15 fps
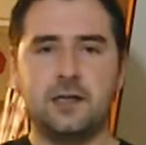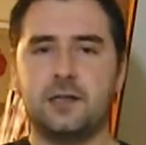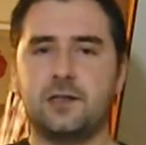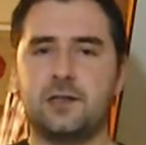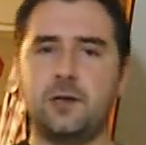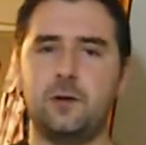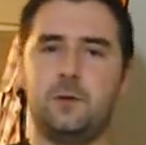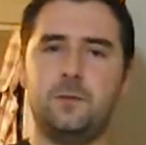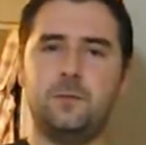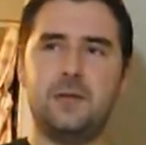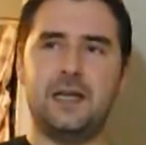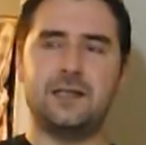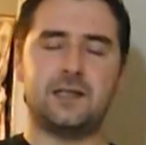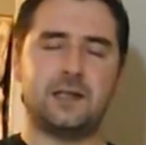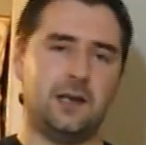So
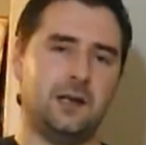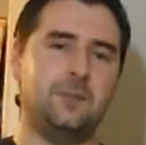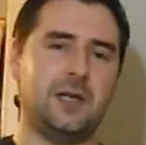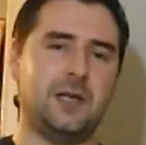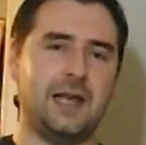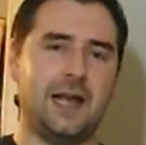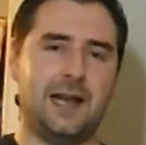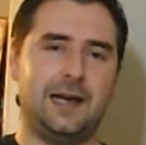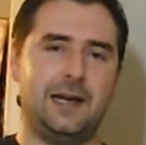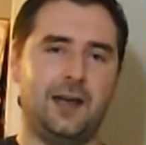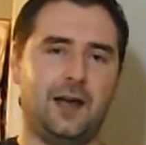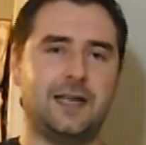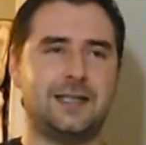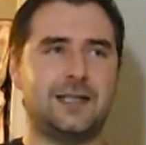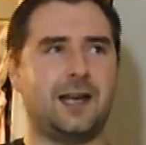it's going to be a
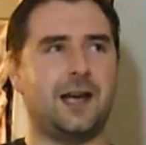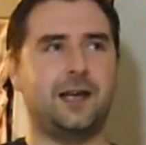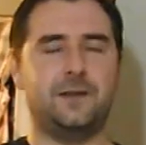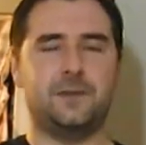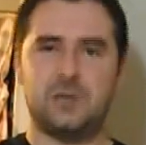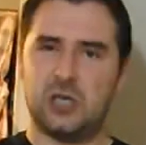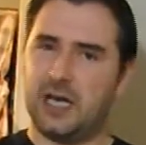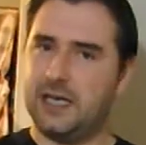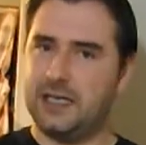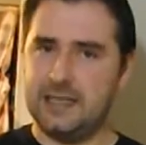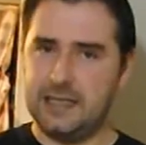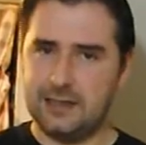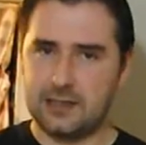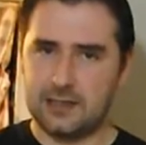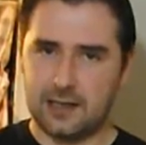light kind of
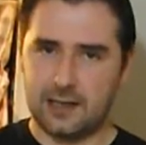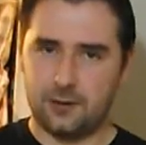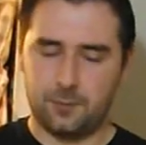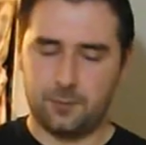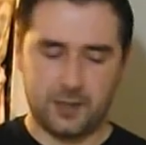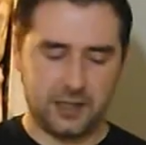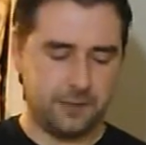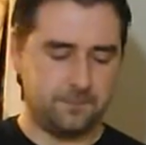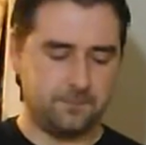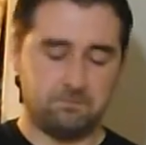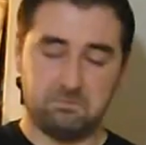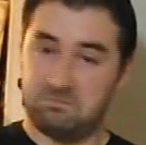Chinese style beer,